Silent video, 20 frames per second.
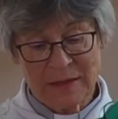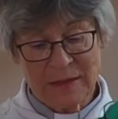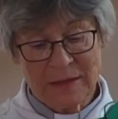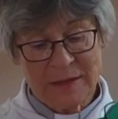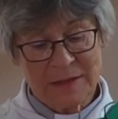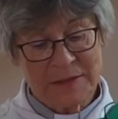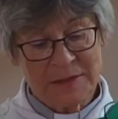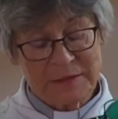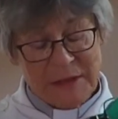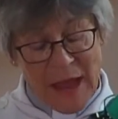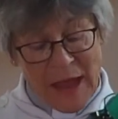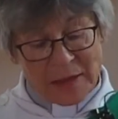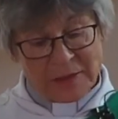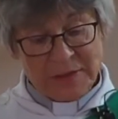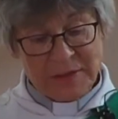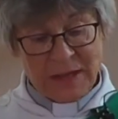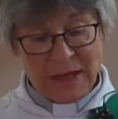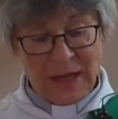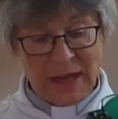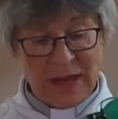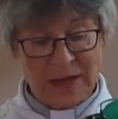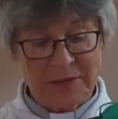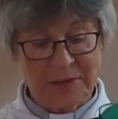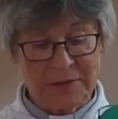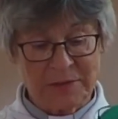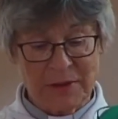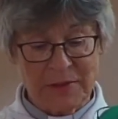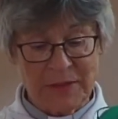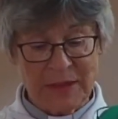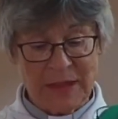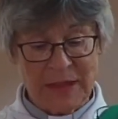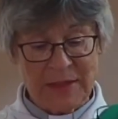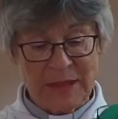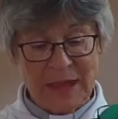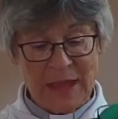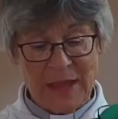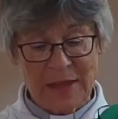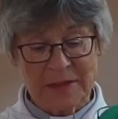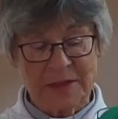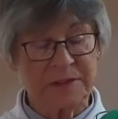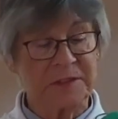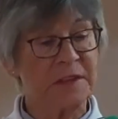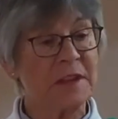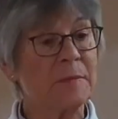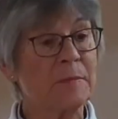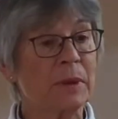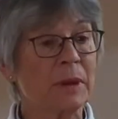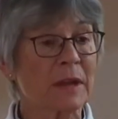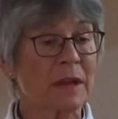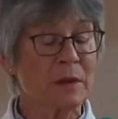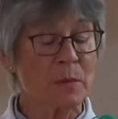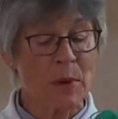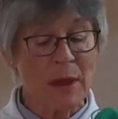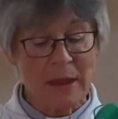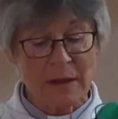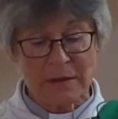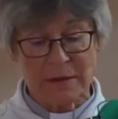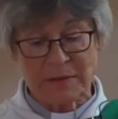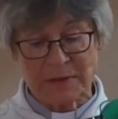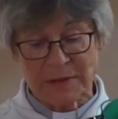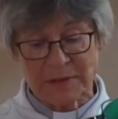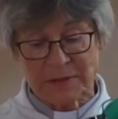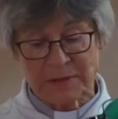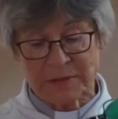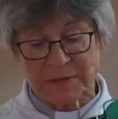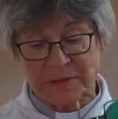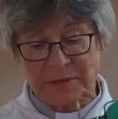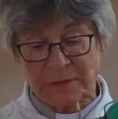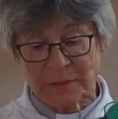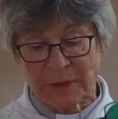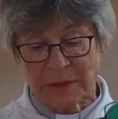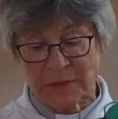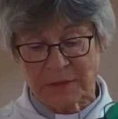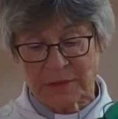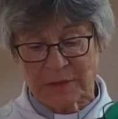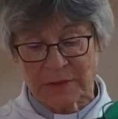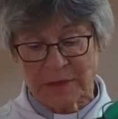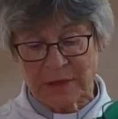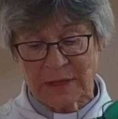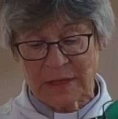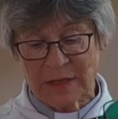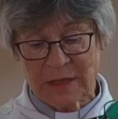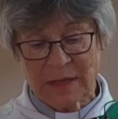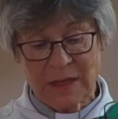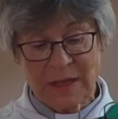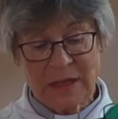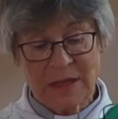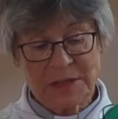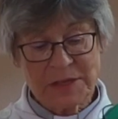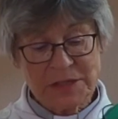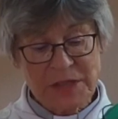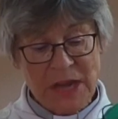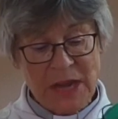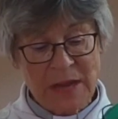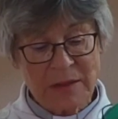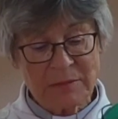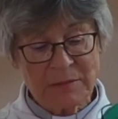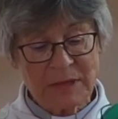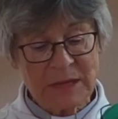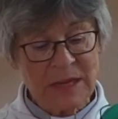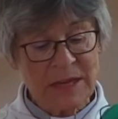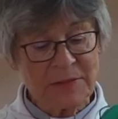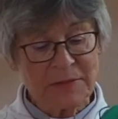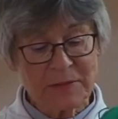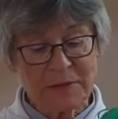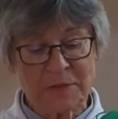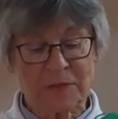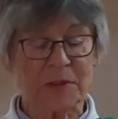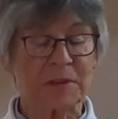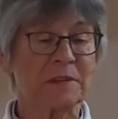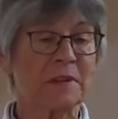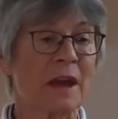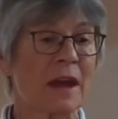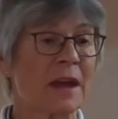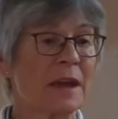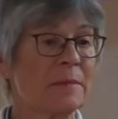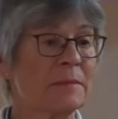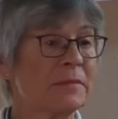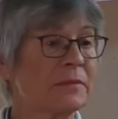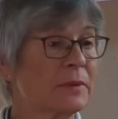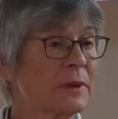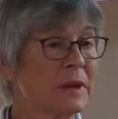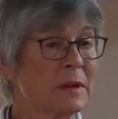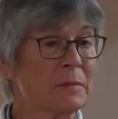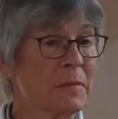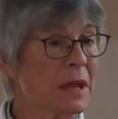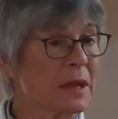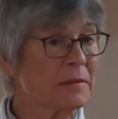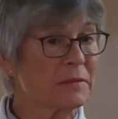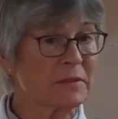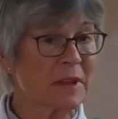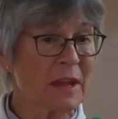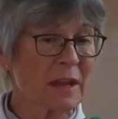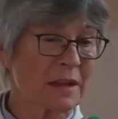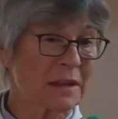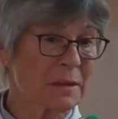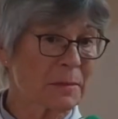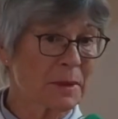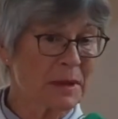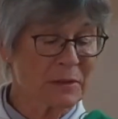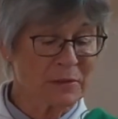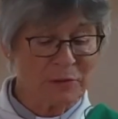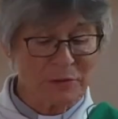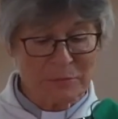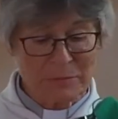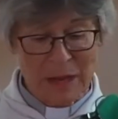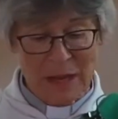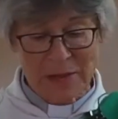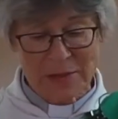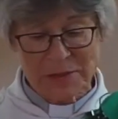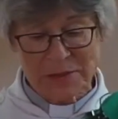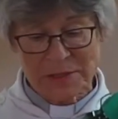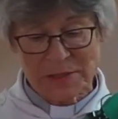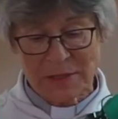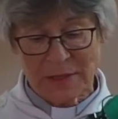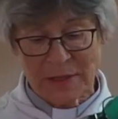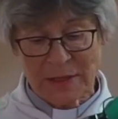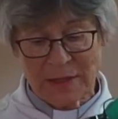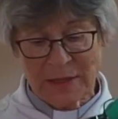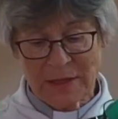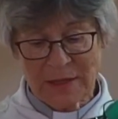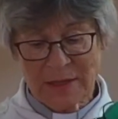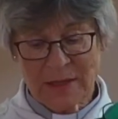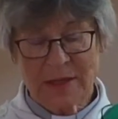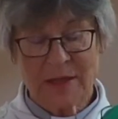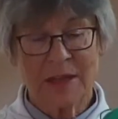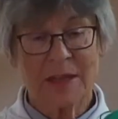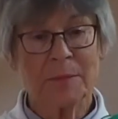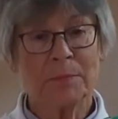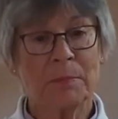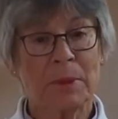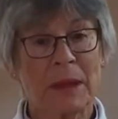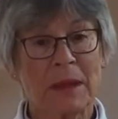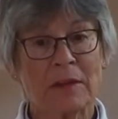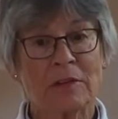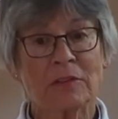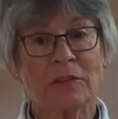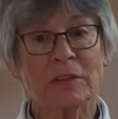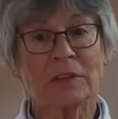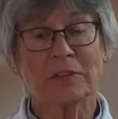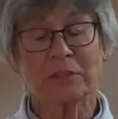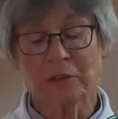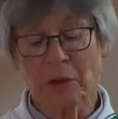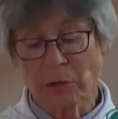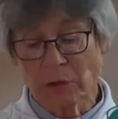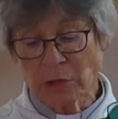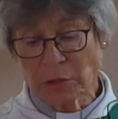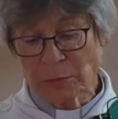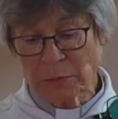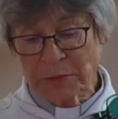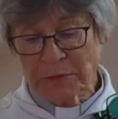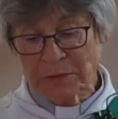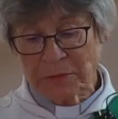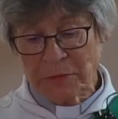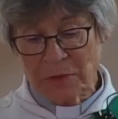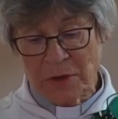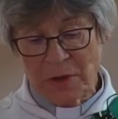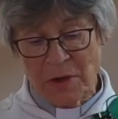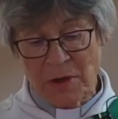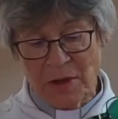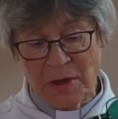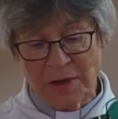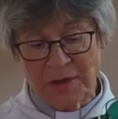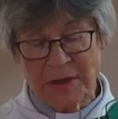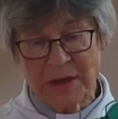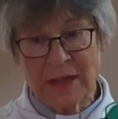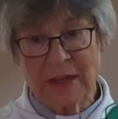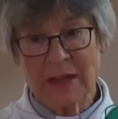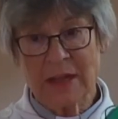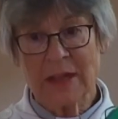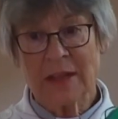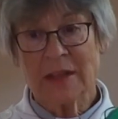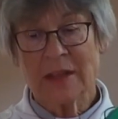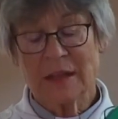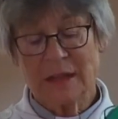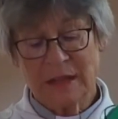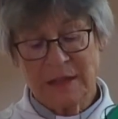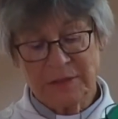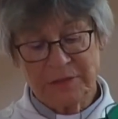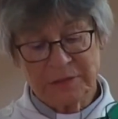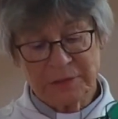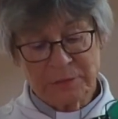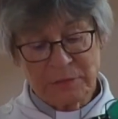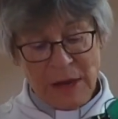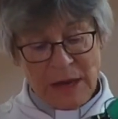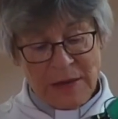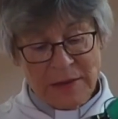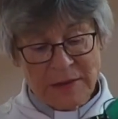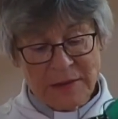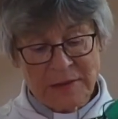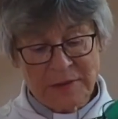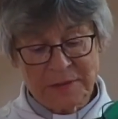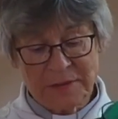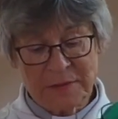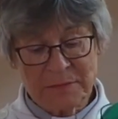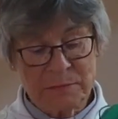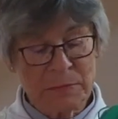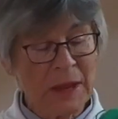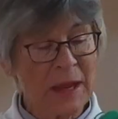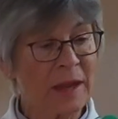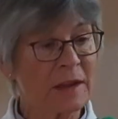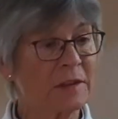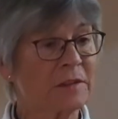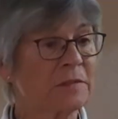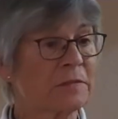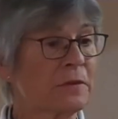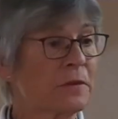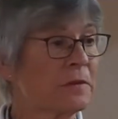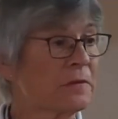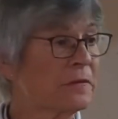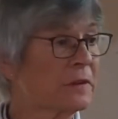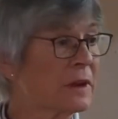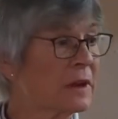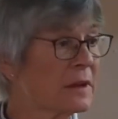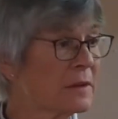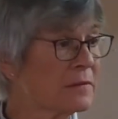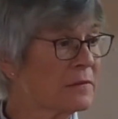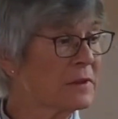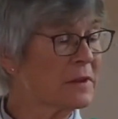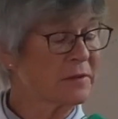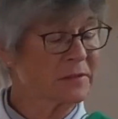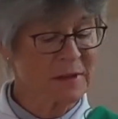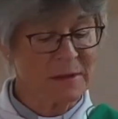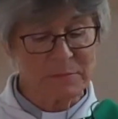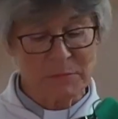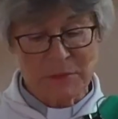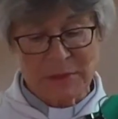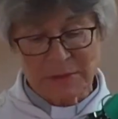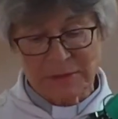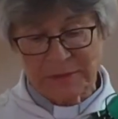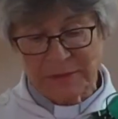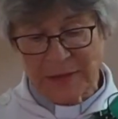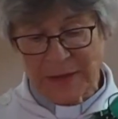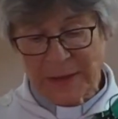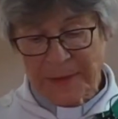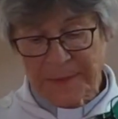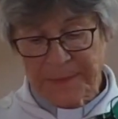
The tax collector, on the other hand, is deeply aware of his situation, ashamed even of the times when he may have taken a bit too much. He bears his soul before God. He surrenders and begs for forgiveness and mercy.